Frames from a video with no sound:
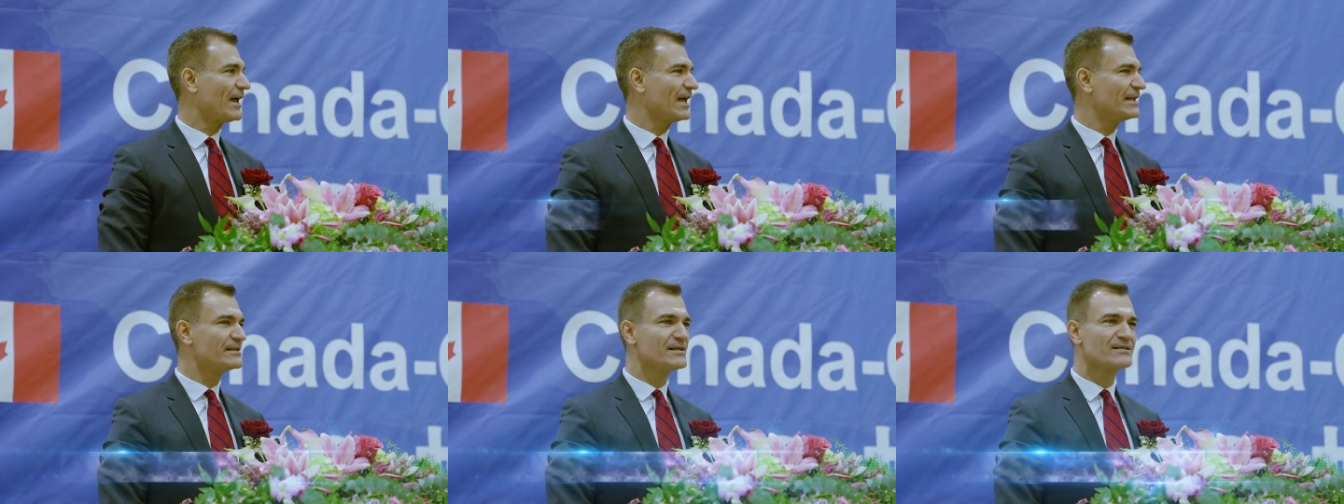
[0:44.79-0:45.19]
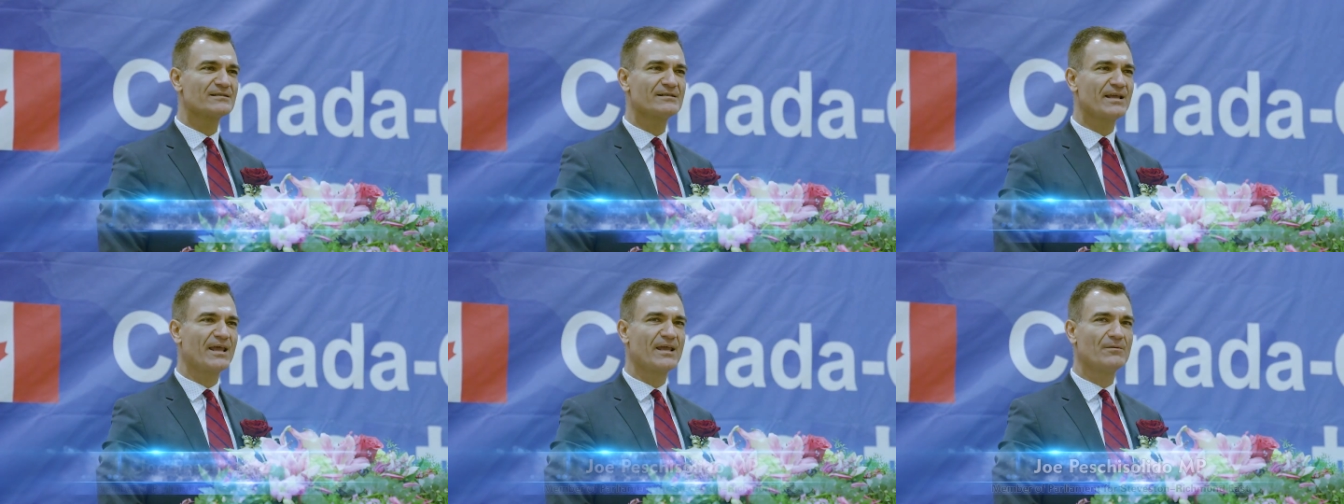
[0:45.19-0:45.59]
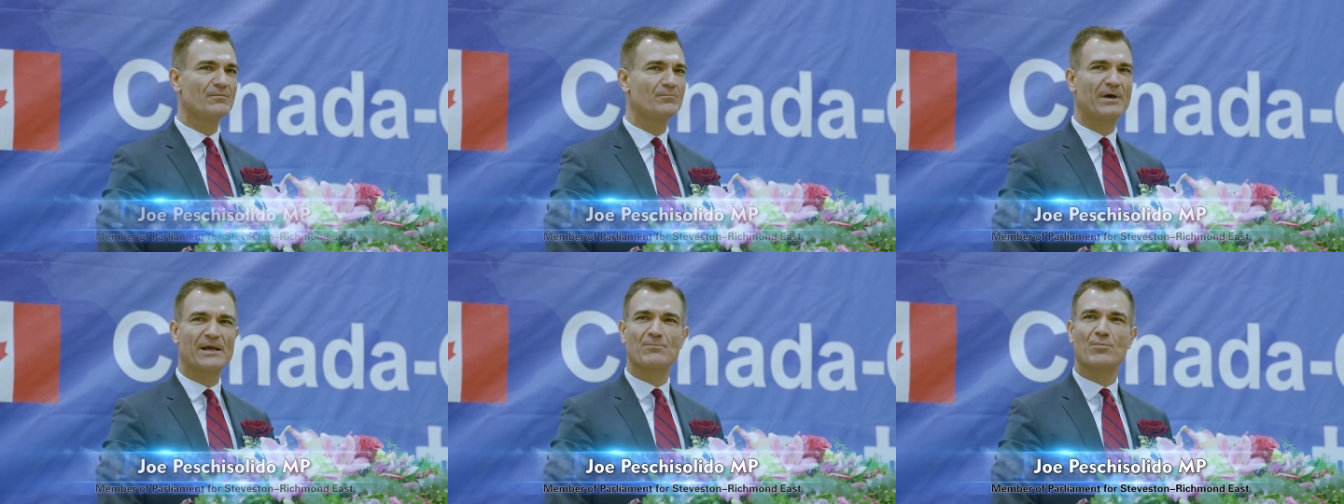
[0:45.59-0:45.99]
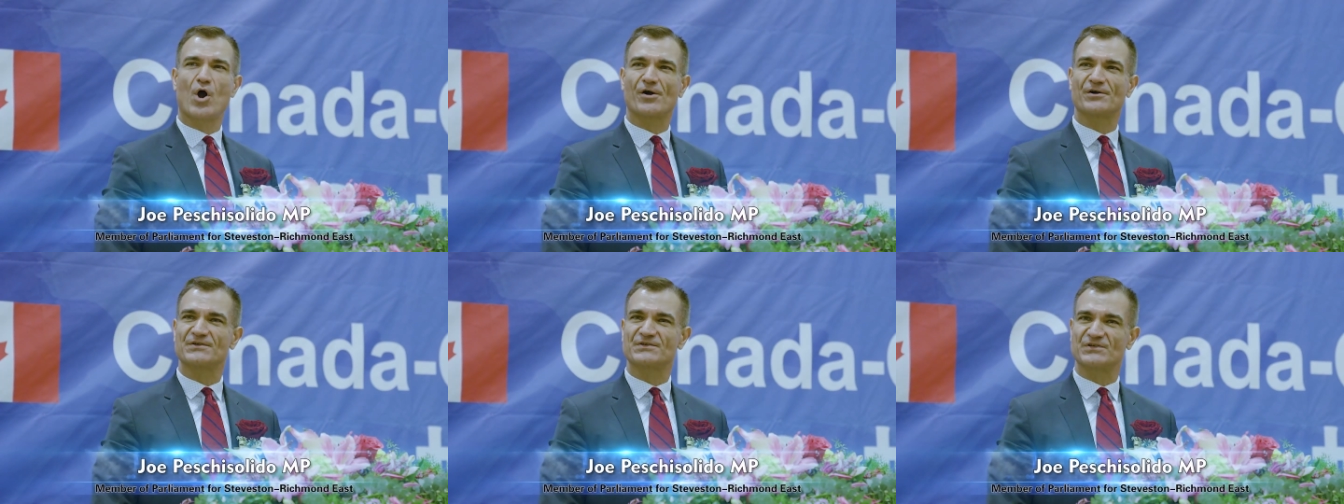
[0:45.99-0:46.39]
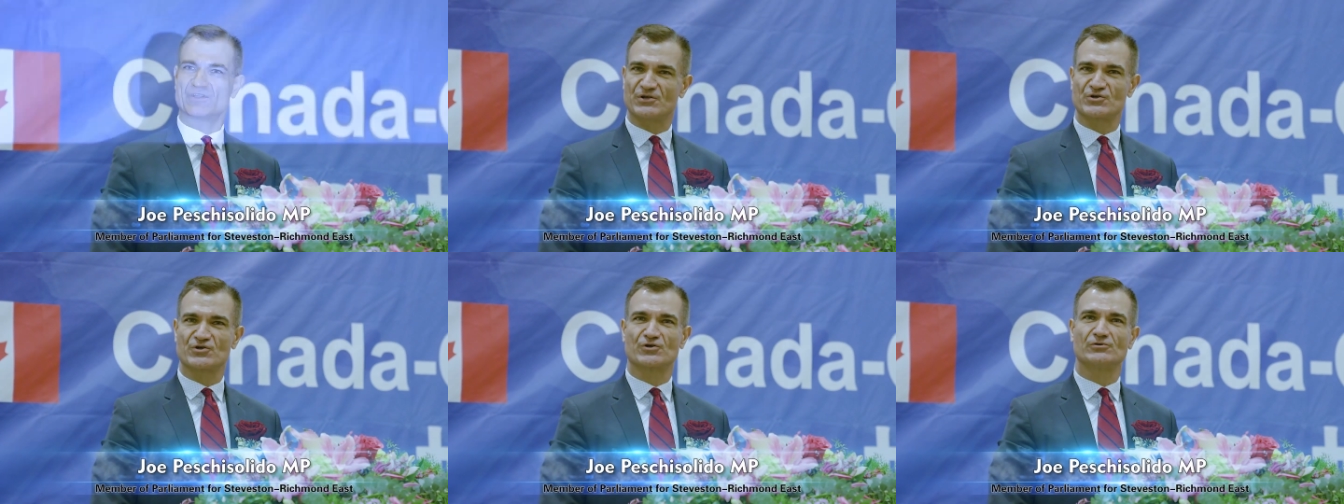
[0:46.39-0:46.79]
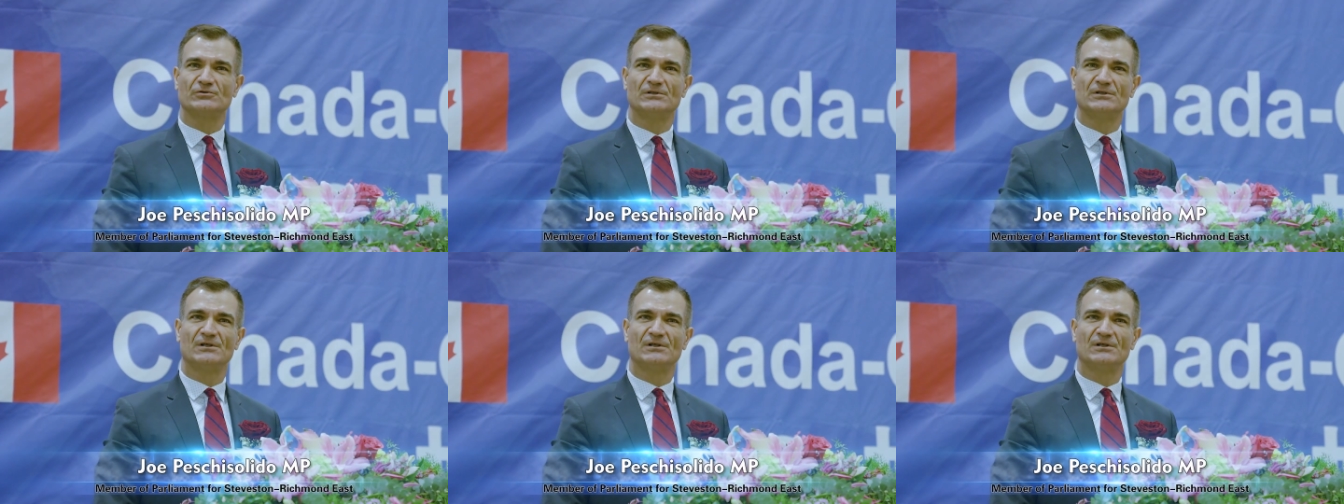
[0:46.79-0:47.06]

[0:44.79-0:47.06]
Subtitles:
And it isn't a bipartisan issue.